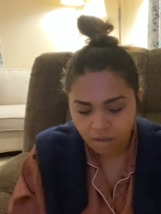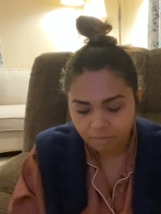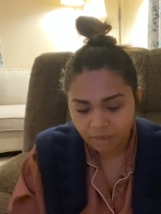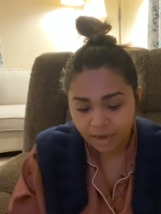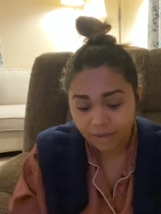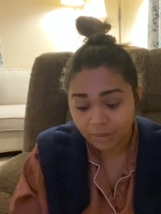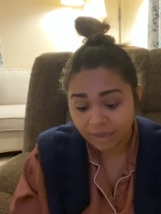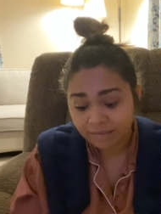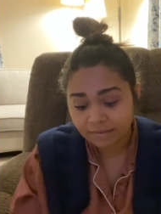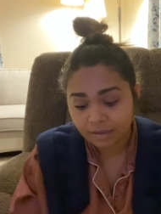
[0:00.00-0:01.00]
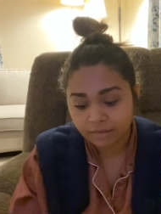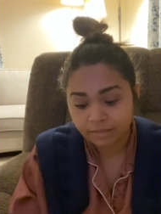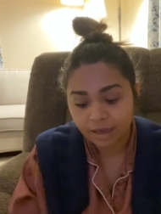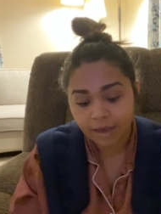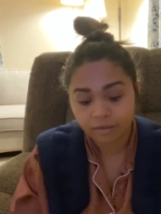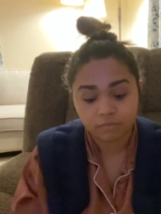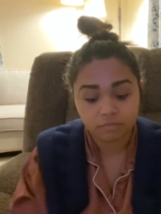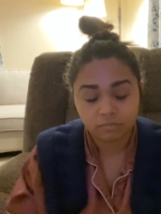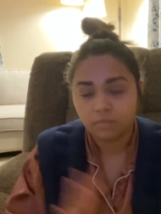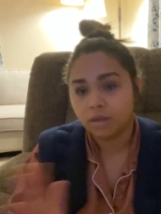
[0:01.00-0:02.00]
anyways, that
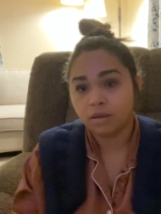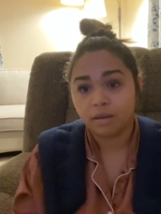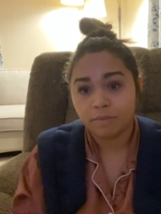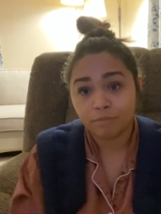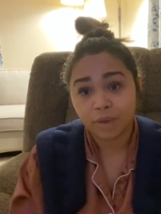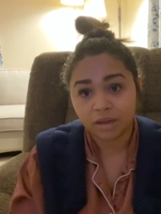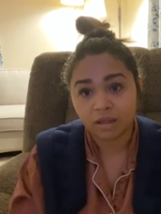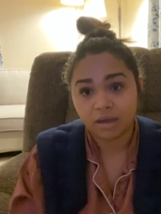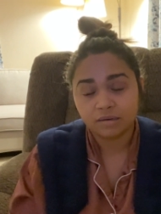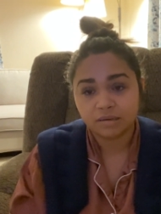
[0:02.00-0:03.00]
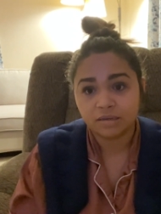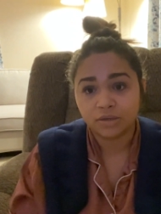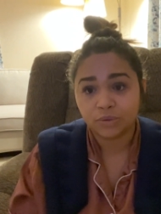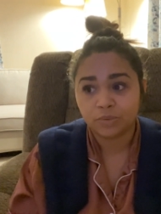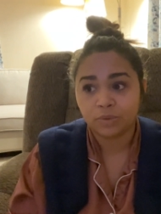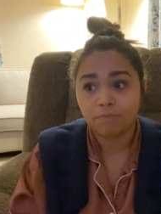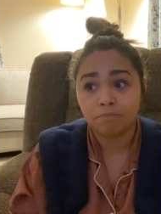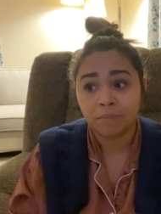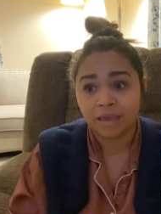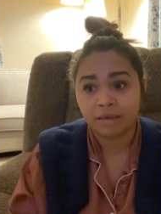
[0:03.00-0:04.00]
meant a lot to
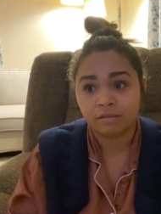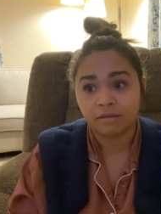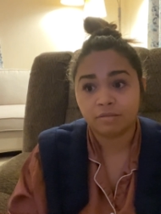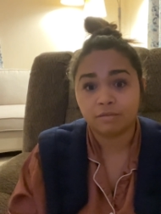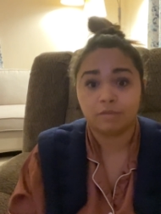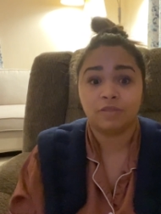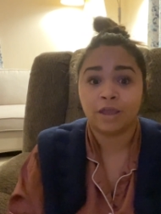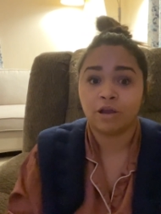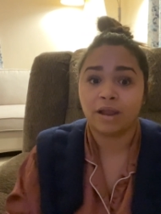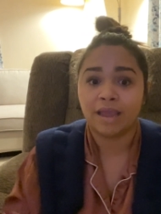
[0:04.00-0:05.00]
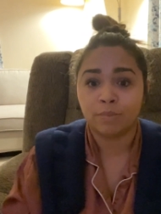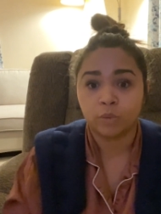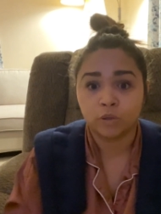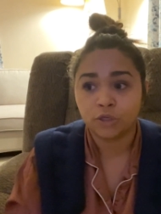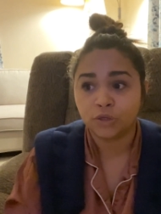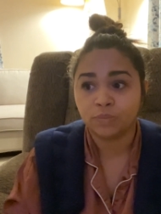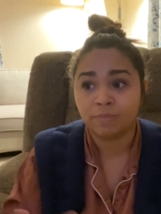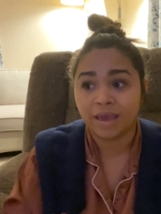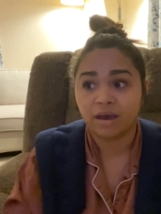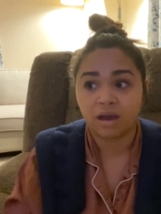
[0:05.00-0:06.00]
me, that they are able to
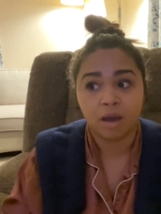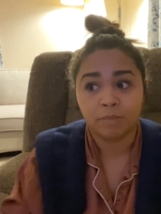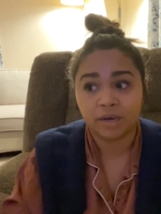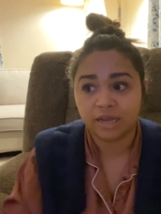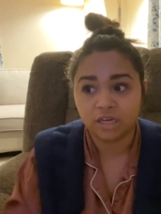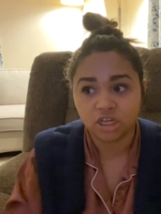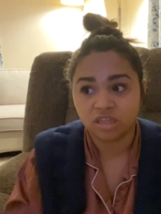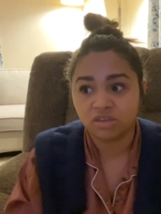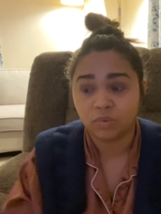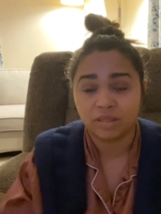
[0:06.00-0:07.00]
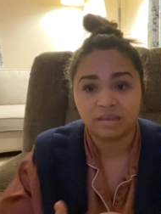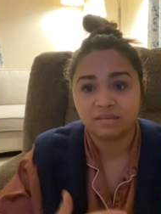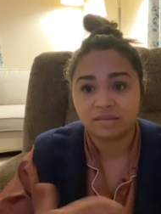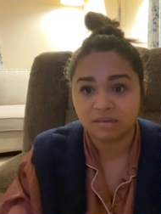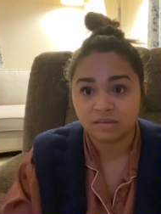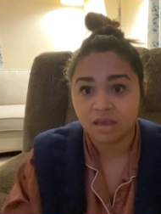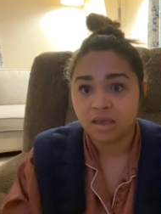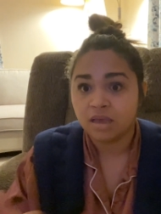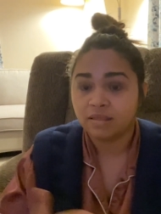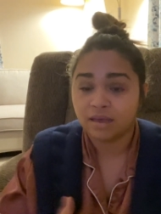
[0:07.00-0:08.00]
make accommodations when they see
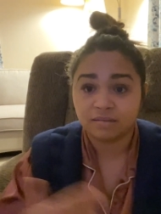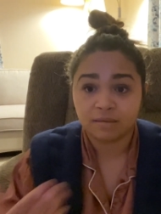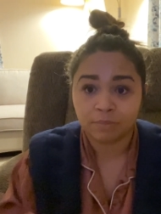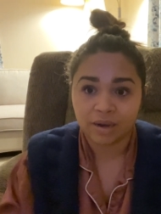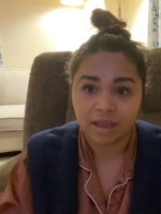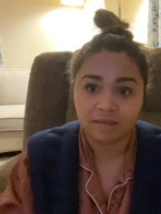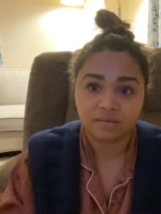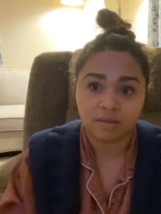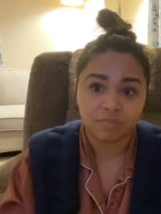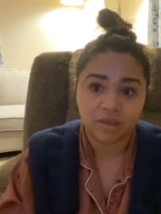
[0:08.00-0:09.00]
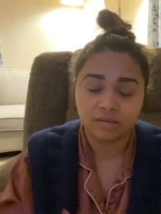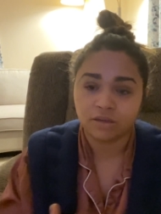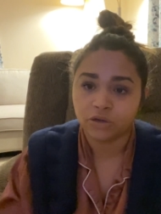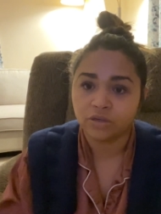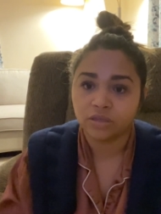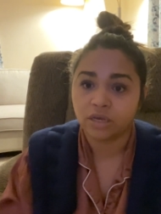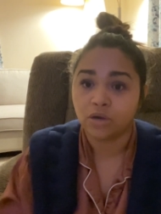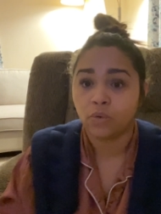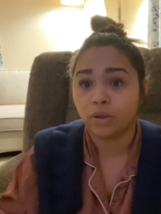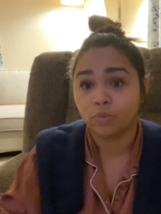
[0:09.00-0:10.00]
that somebody has something seriously
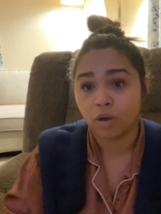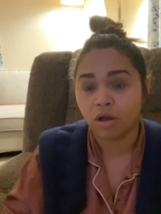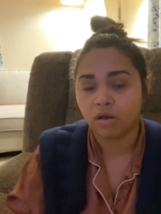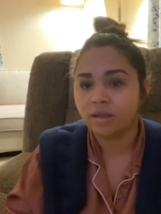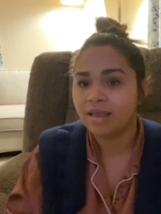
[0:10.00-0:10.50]
going wrong.